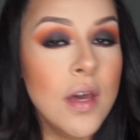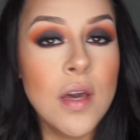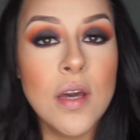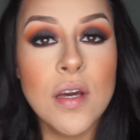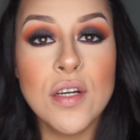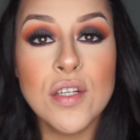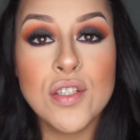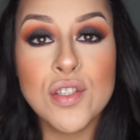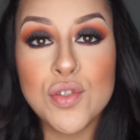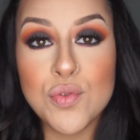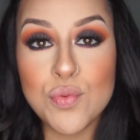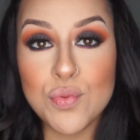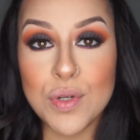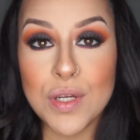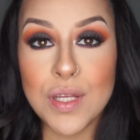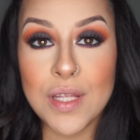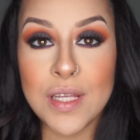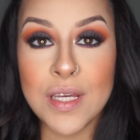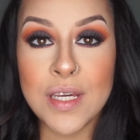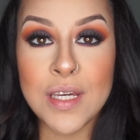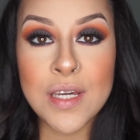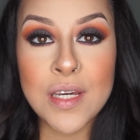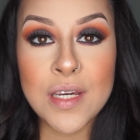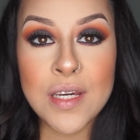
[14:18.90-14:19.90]
It's
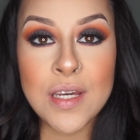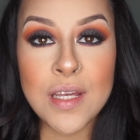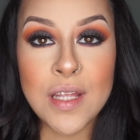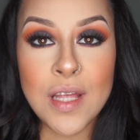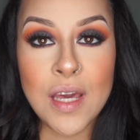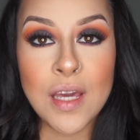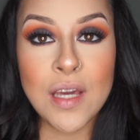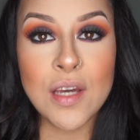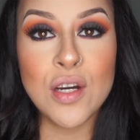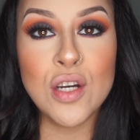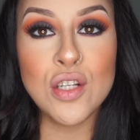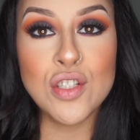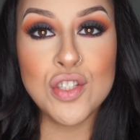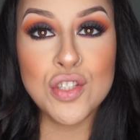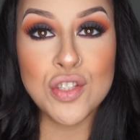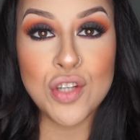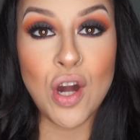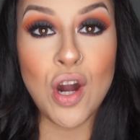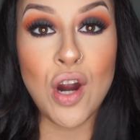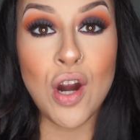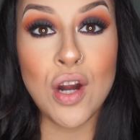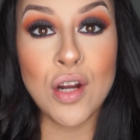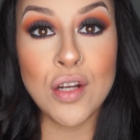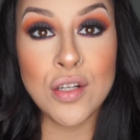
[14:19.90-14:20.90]
really like a
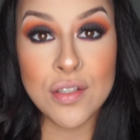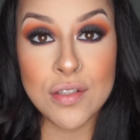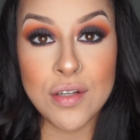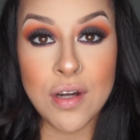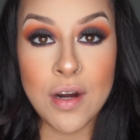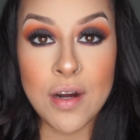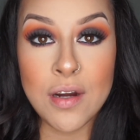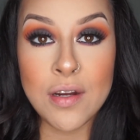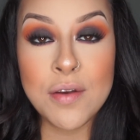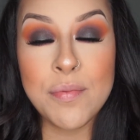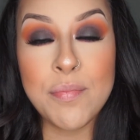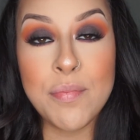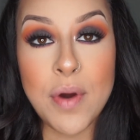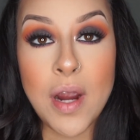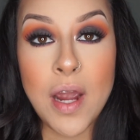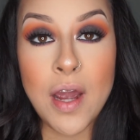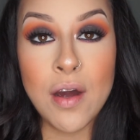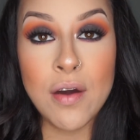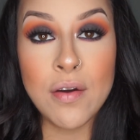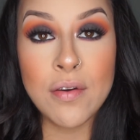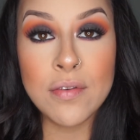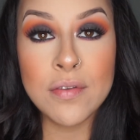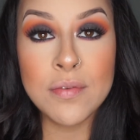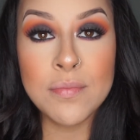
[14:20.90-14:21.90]
dark
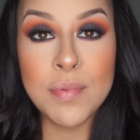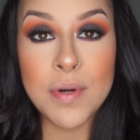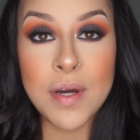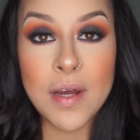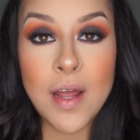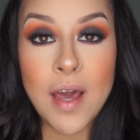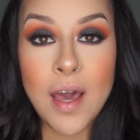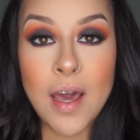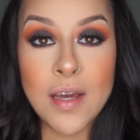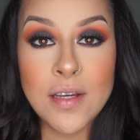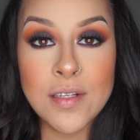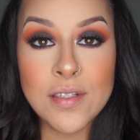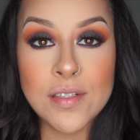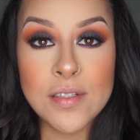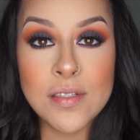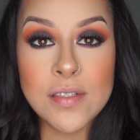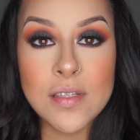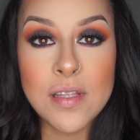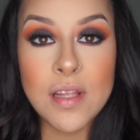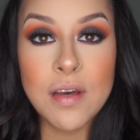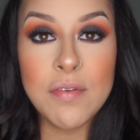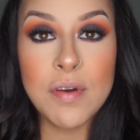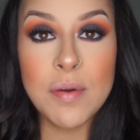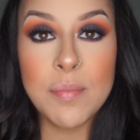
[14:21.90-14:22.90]
brown, but I just
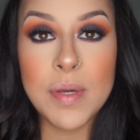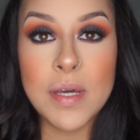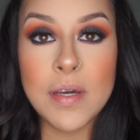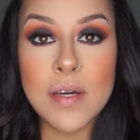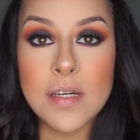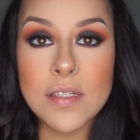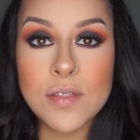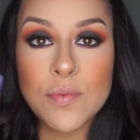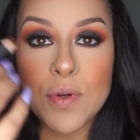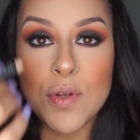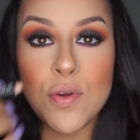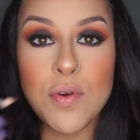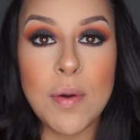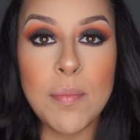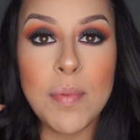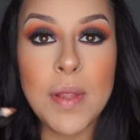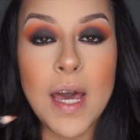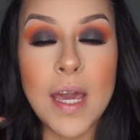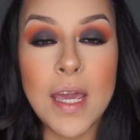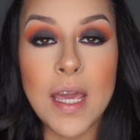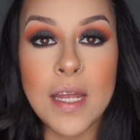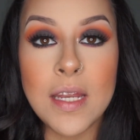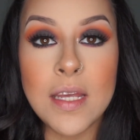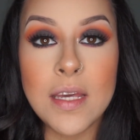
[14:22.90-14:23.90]
love it because when you
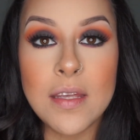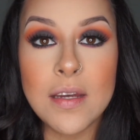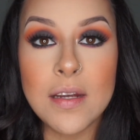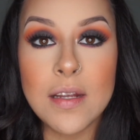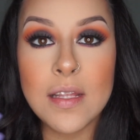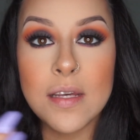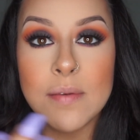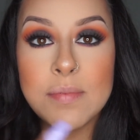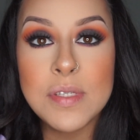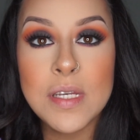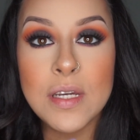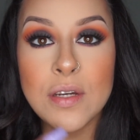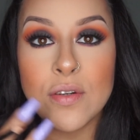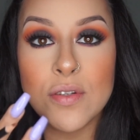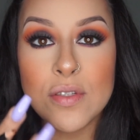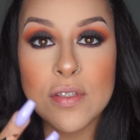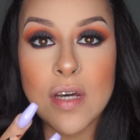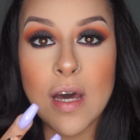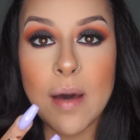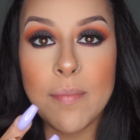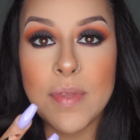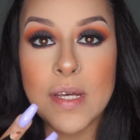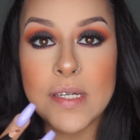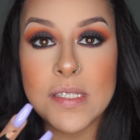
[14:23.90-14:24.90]
apply any other lipstick on
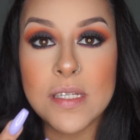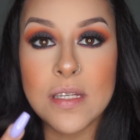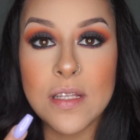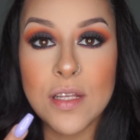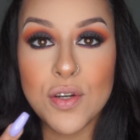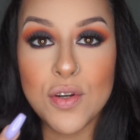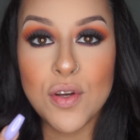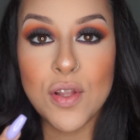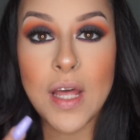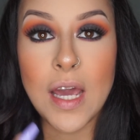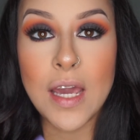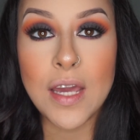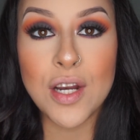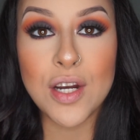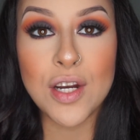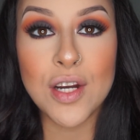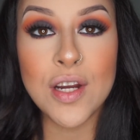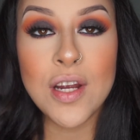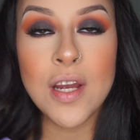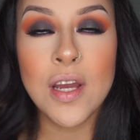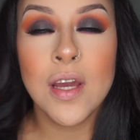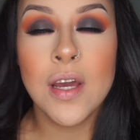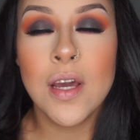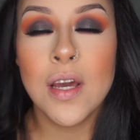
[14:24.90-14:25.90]
top that's a little lighter,
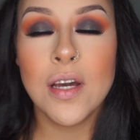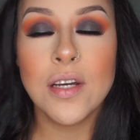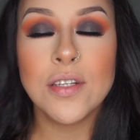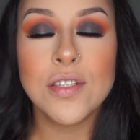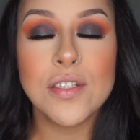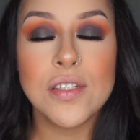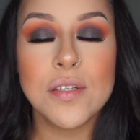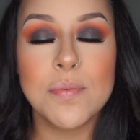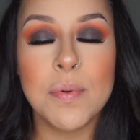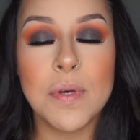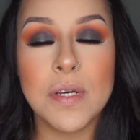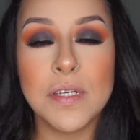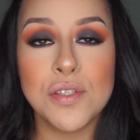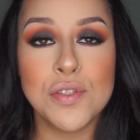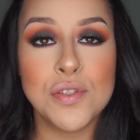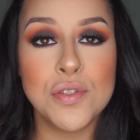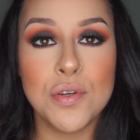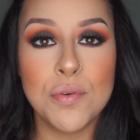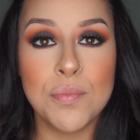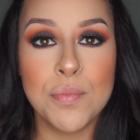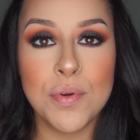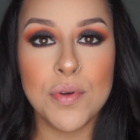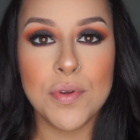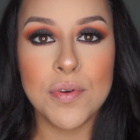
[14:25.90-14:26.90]
it just blends
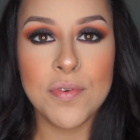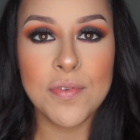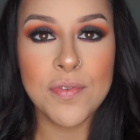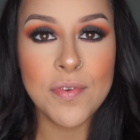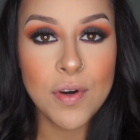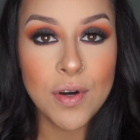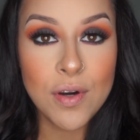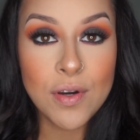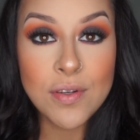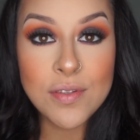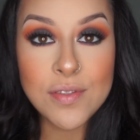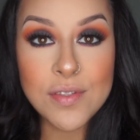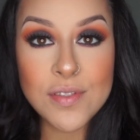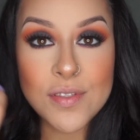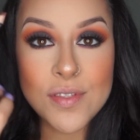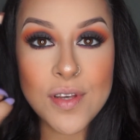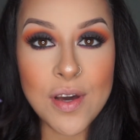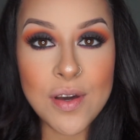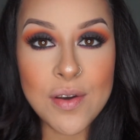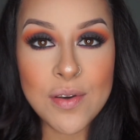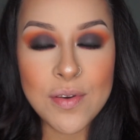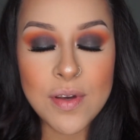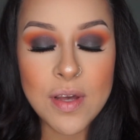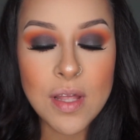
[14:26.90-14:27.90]
so beautiful.
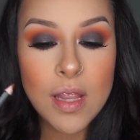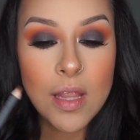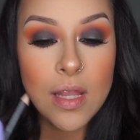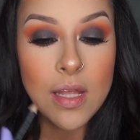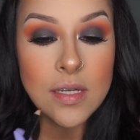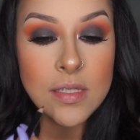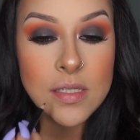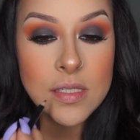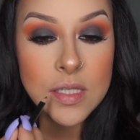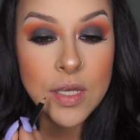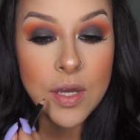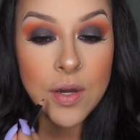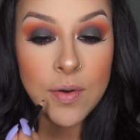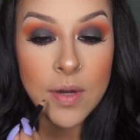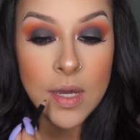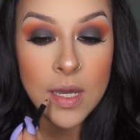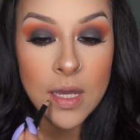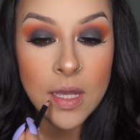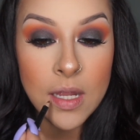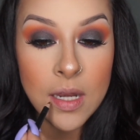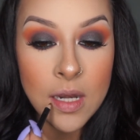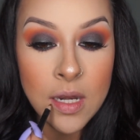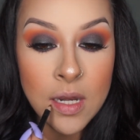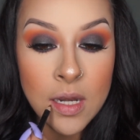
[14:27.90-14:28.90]
So let's go
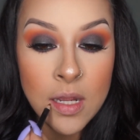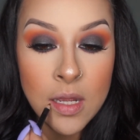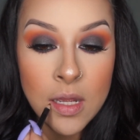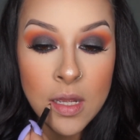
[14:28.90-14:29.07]
in.